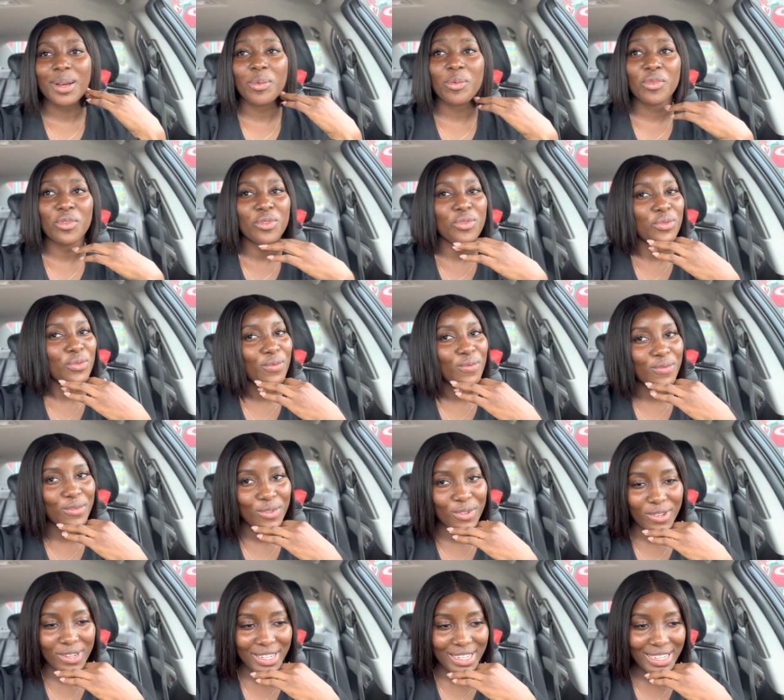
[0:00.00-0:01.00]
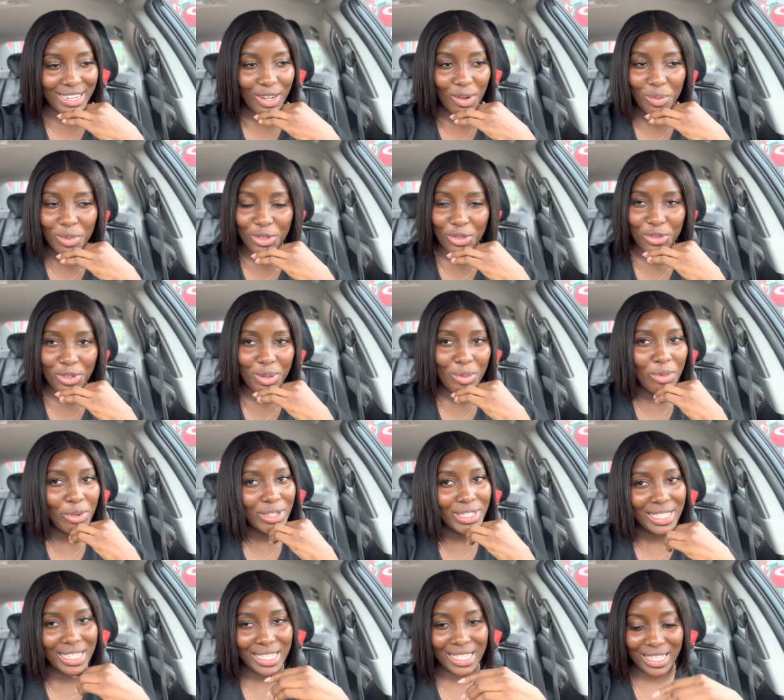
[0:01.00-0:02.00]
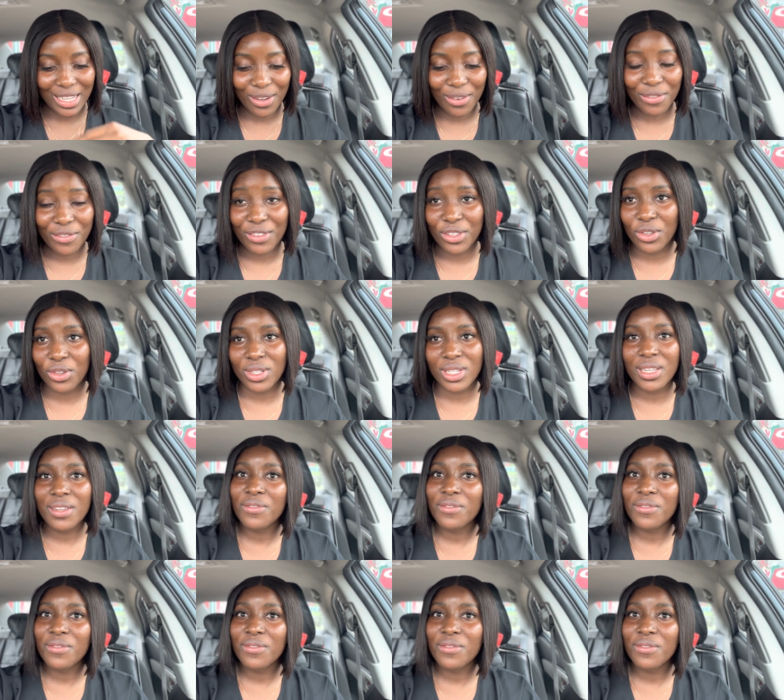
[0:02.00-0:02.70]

I'm used to vlog. I'll be doing more sit down videos.